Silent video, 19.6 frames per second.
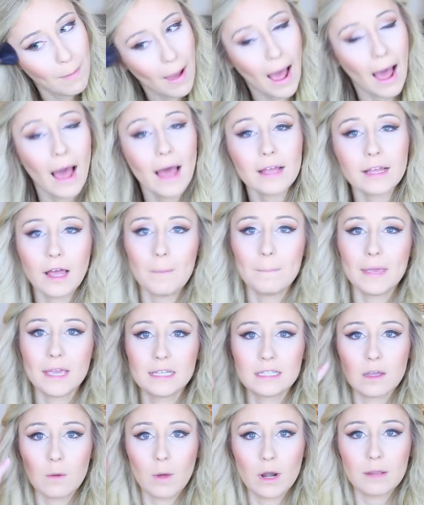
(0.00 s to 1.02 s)
back
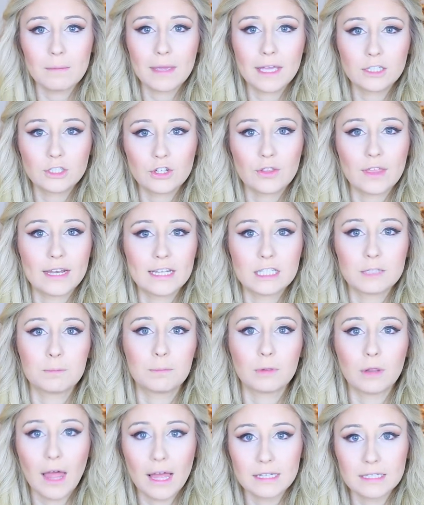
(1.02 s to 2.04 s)
because I want to make sure that it's
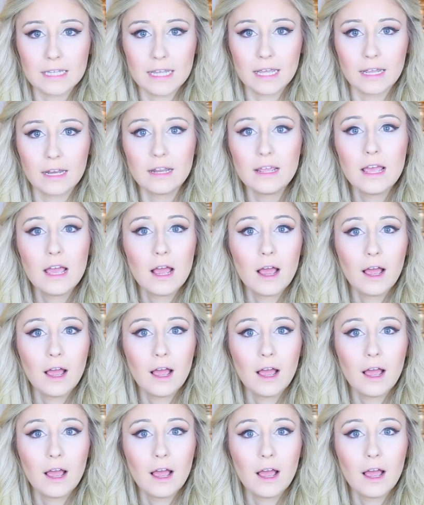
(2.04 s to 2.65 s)
blended